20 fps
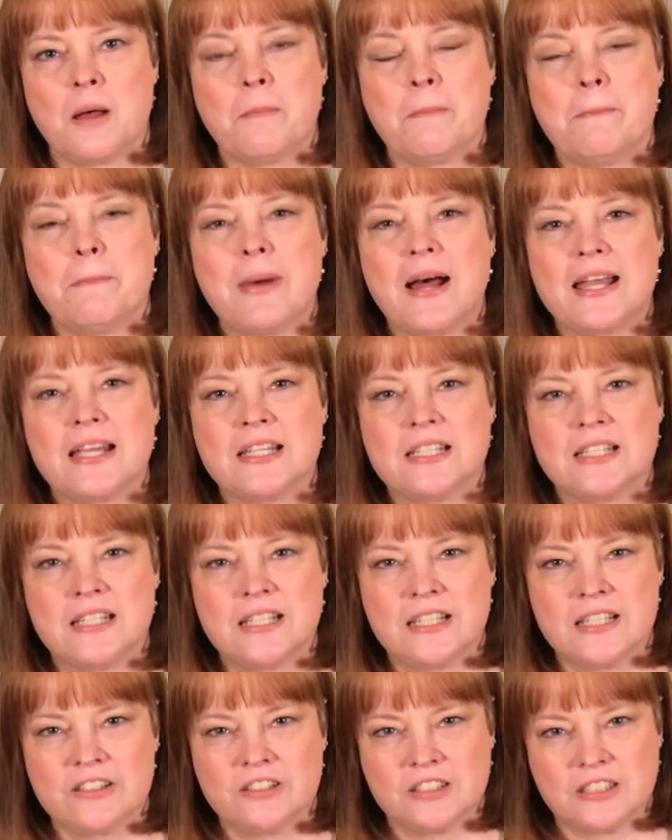by
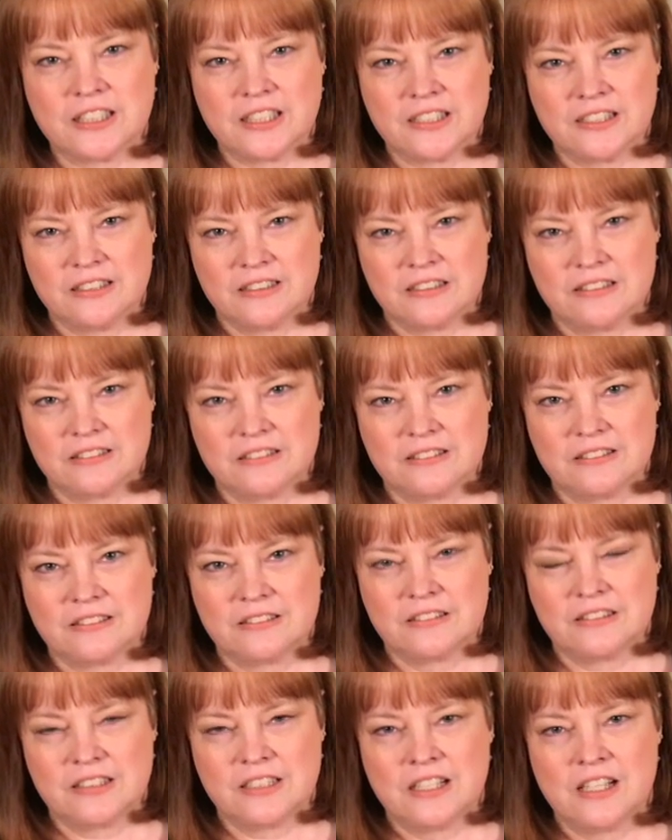kneeling
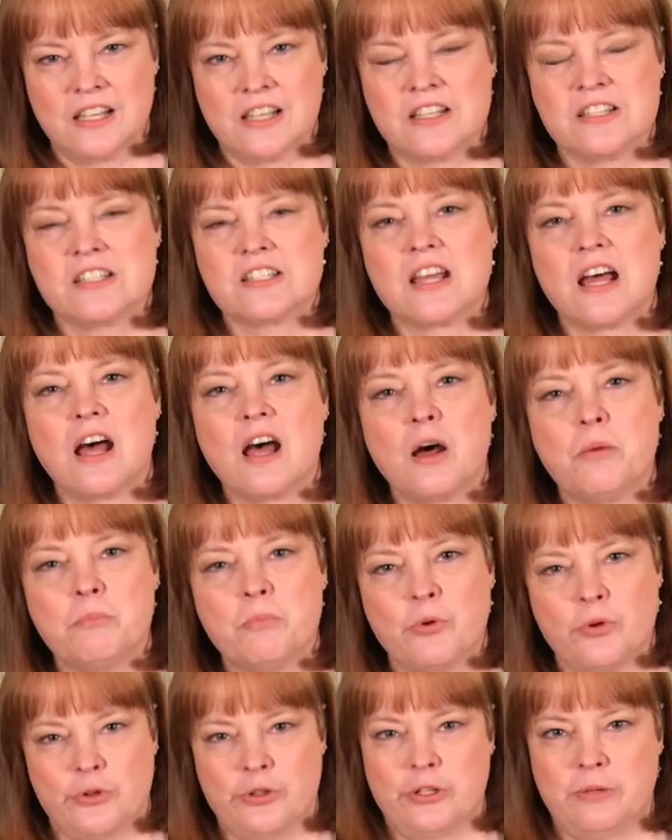to
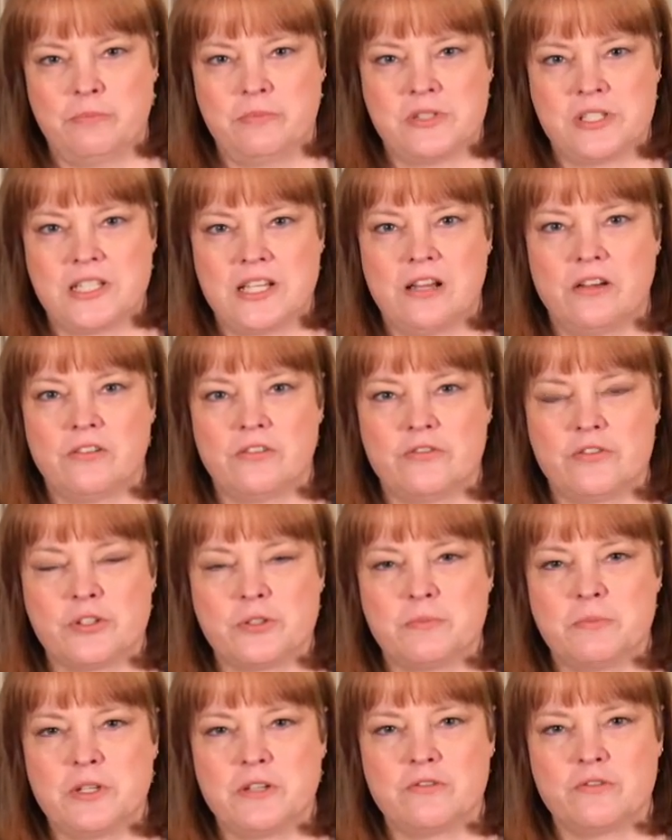humble themselves
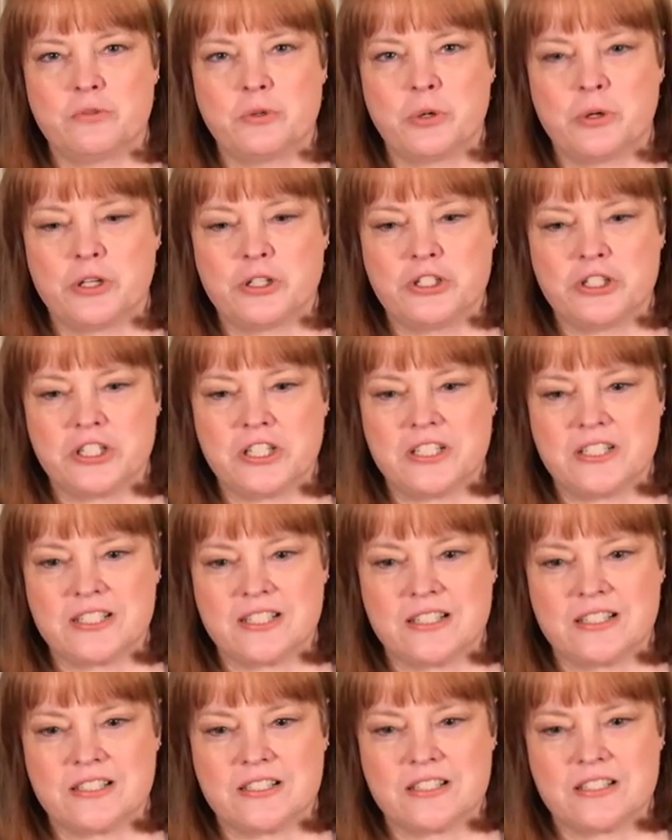before
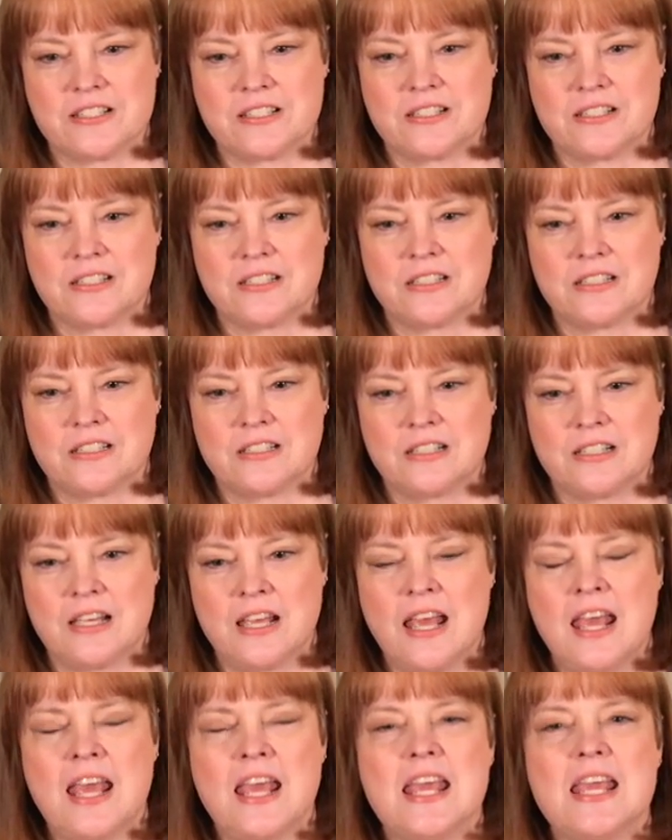Jesus.
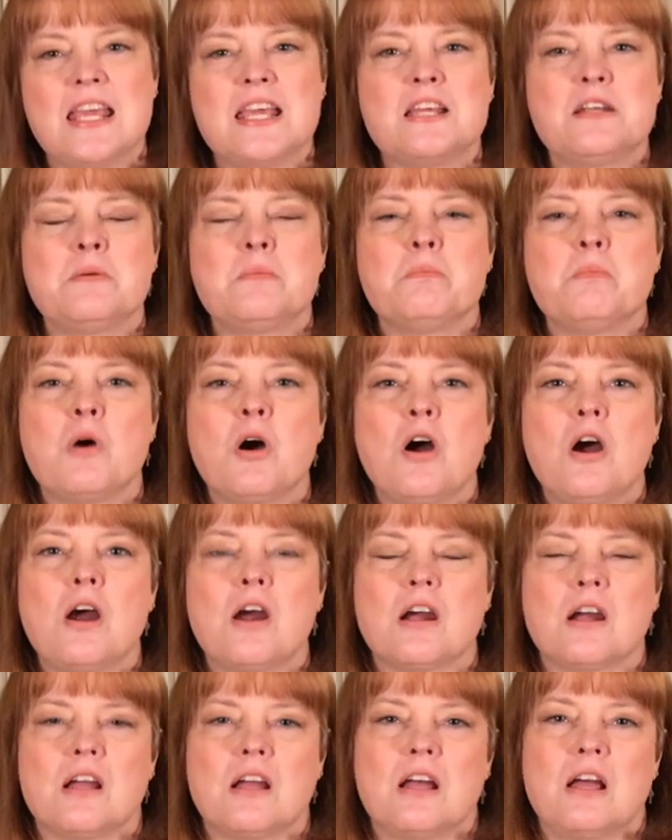In
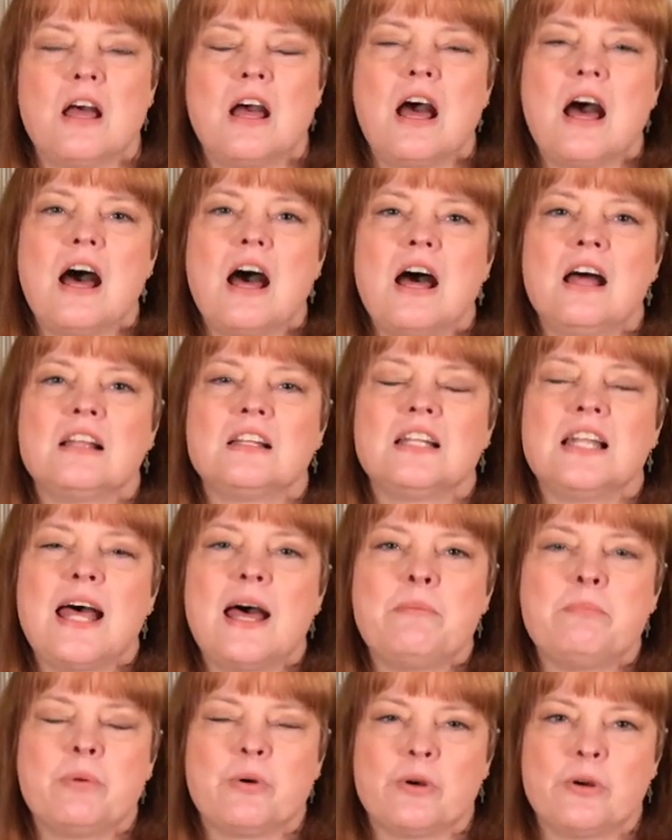Mark, a
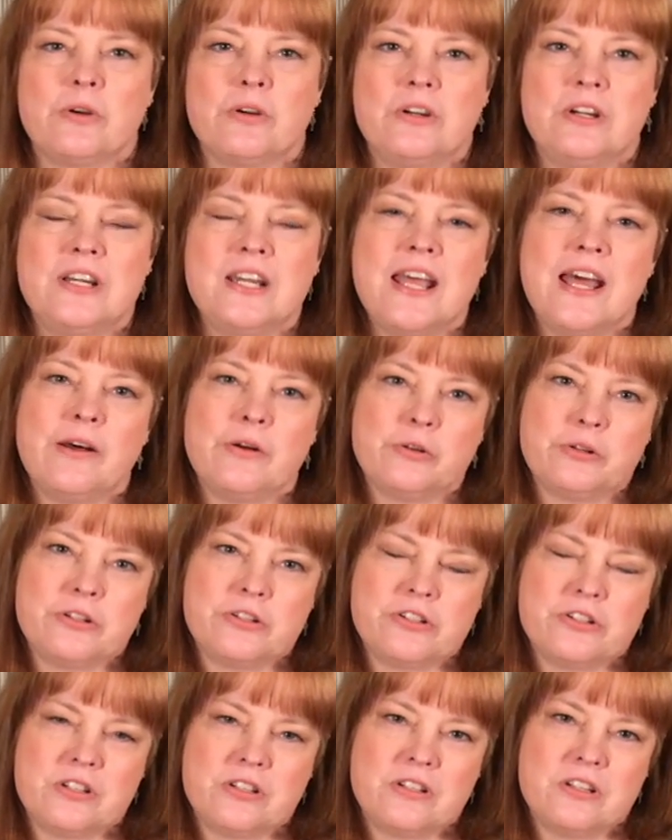leper
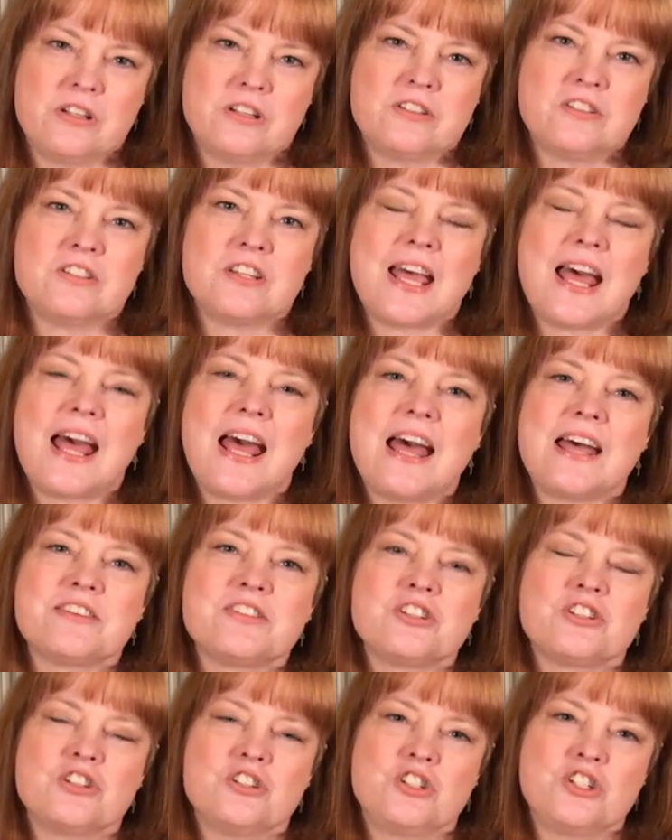knelt to
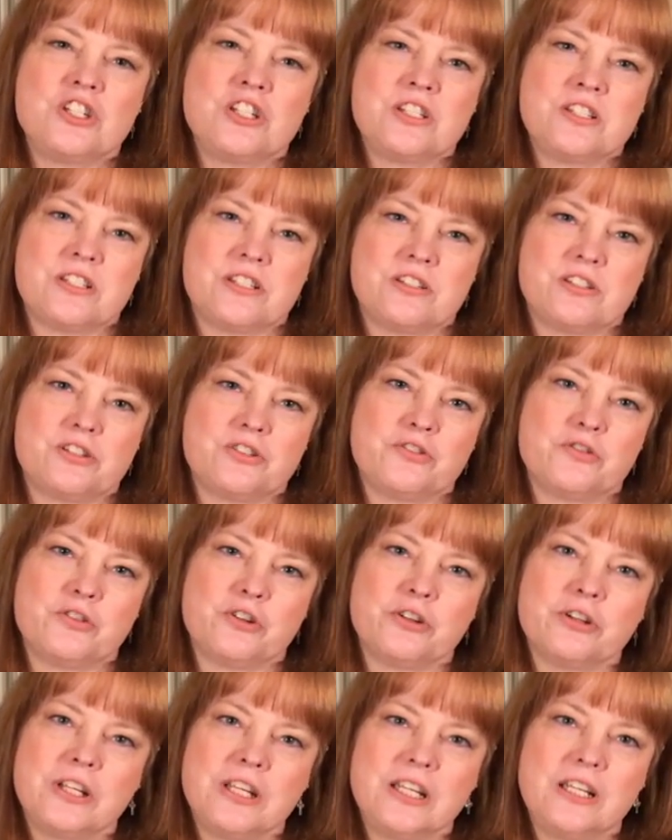ask Jesus
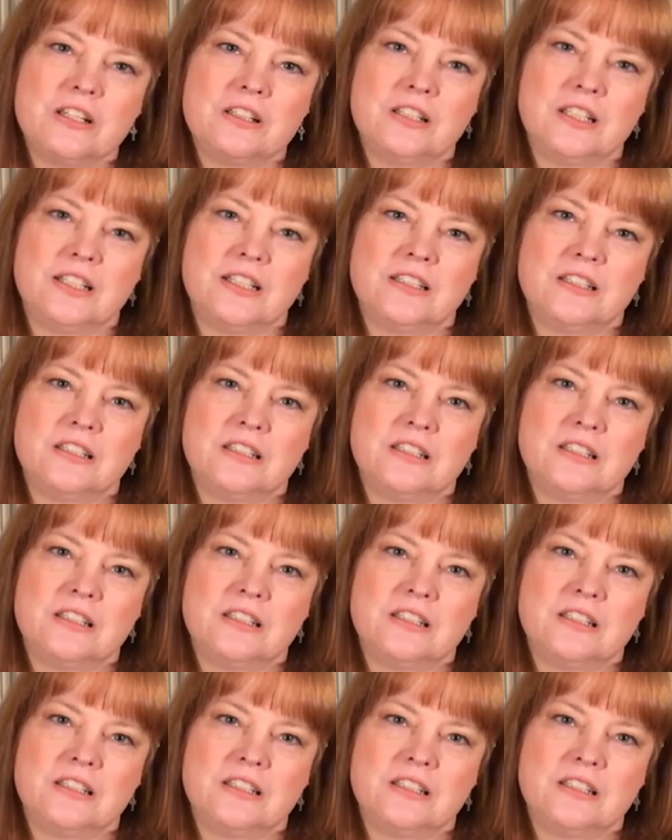for healing.